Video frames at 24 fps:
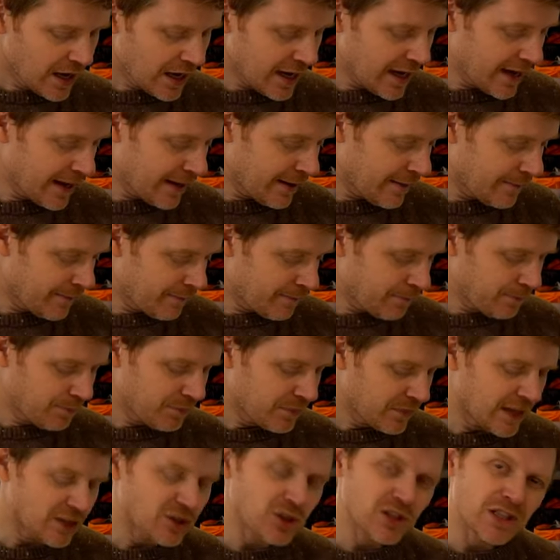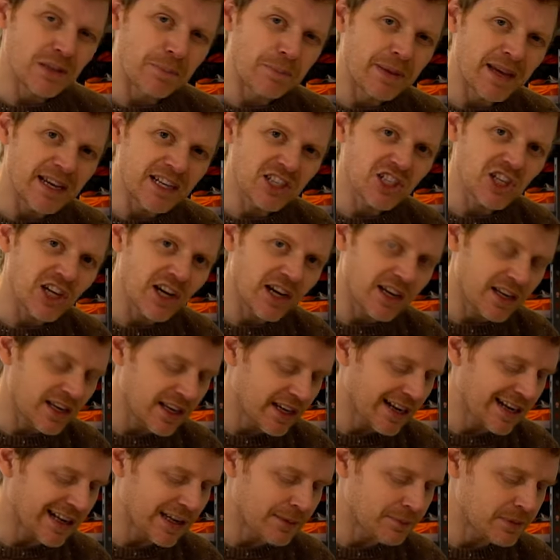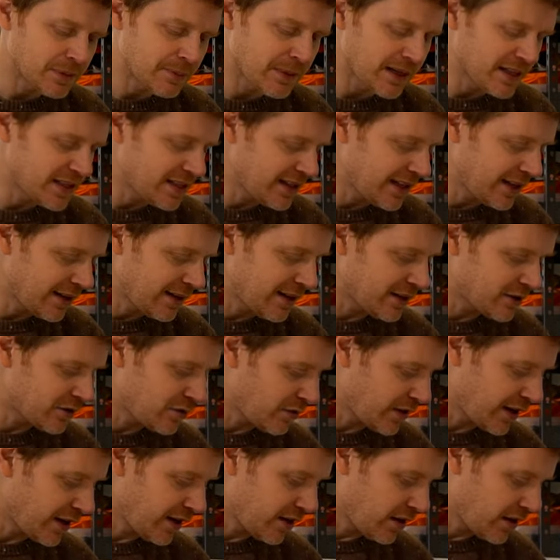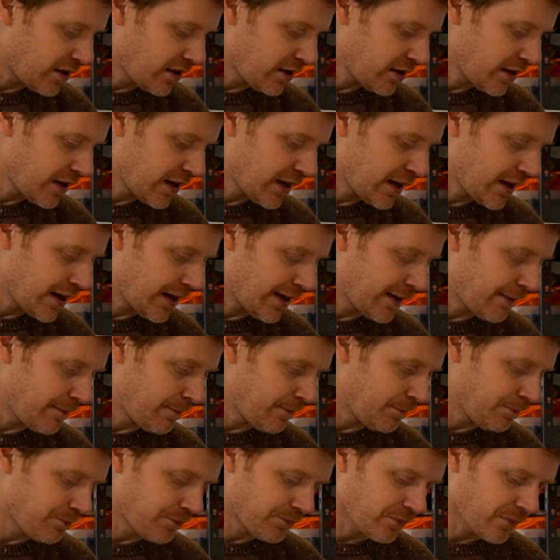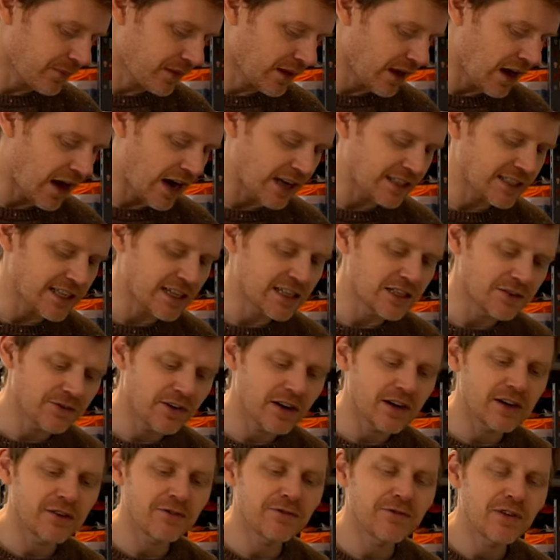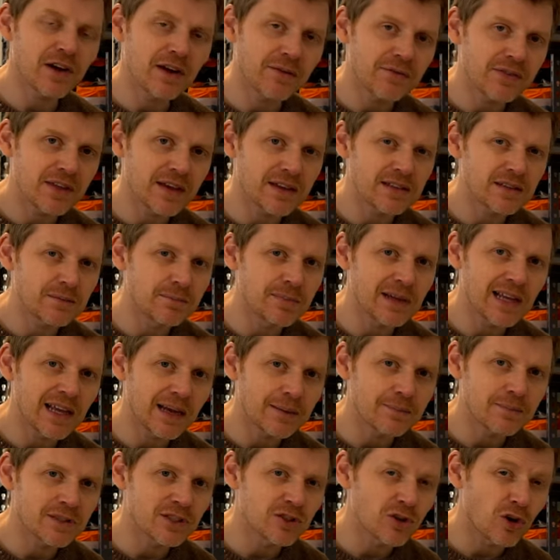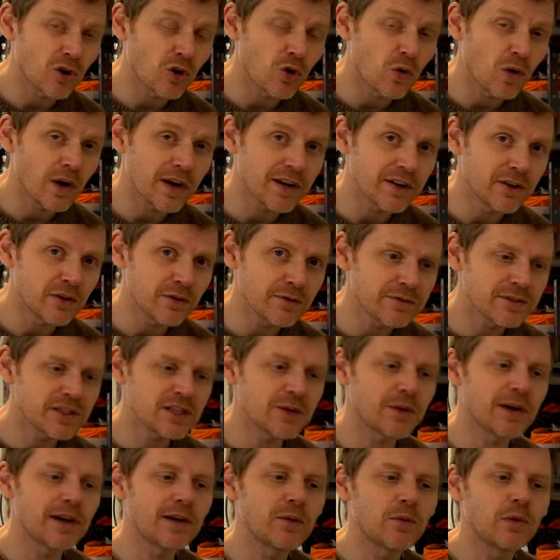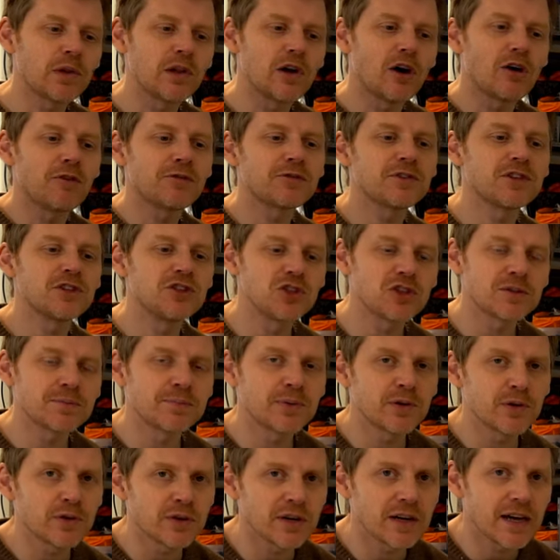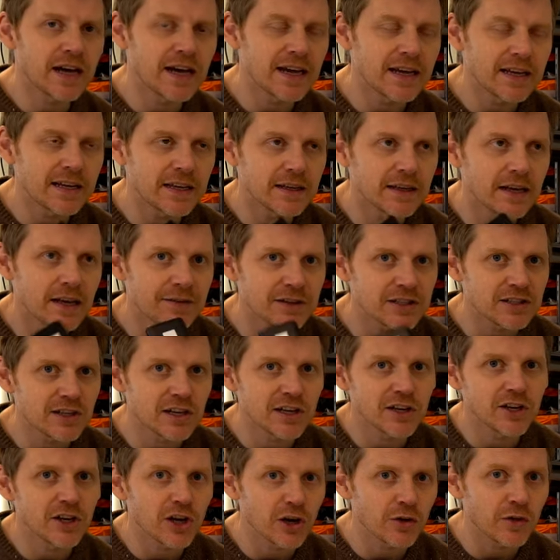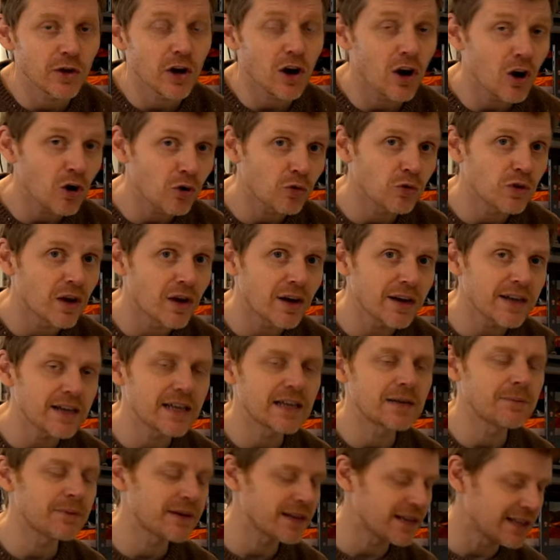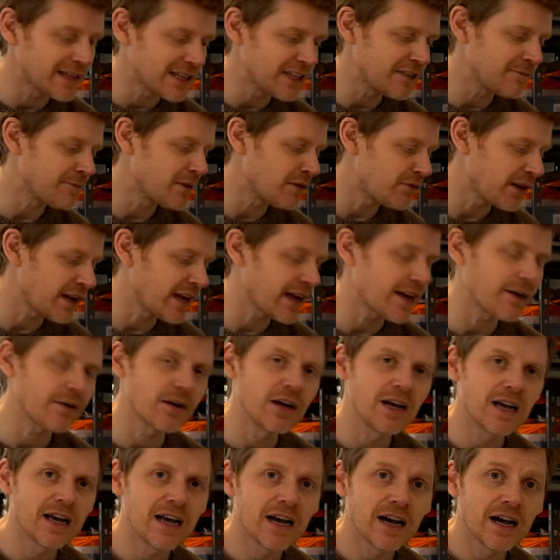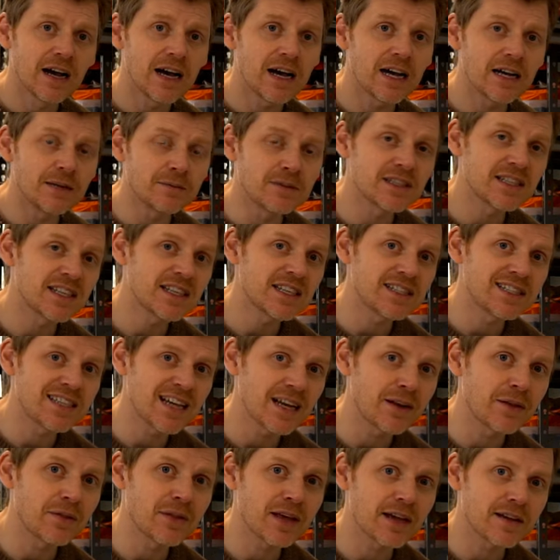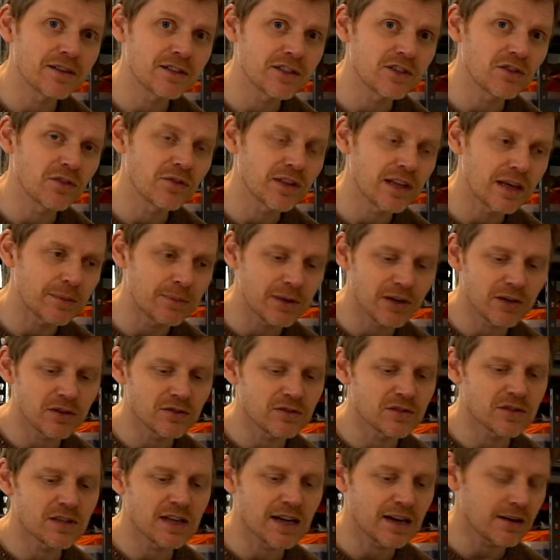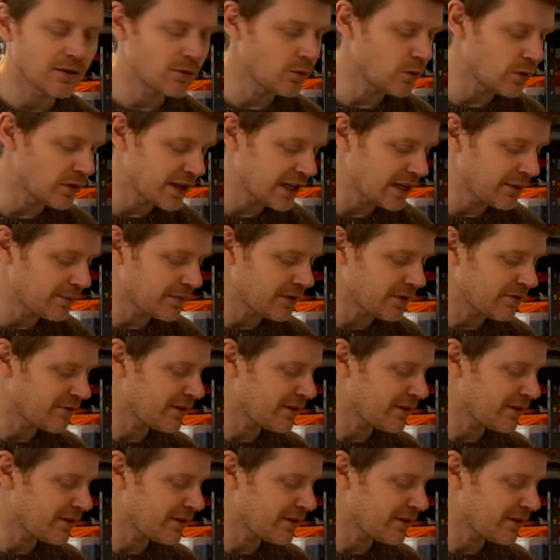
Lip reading: They're just the picture hanging clips, basically, that's all they are. I tend to find a 5,000 milliamps not quite enough, so I will often just put a, if it's gonna go the whole night and I'm gonna leave my rig out, and stick a 10,000 on there because that will keep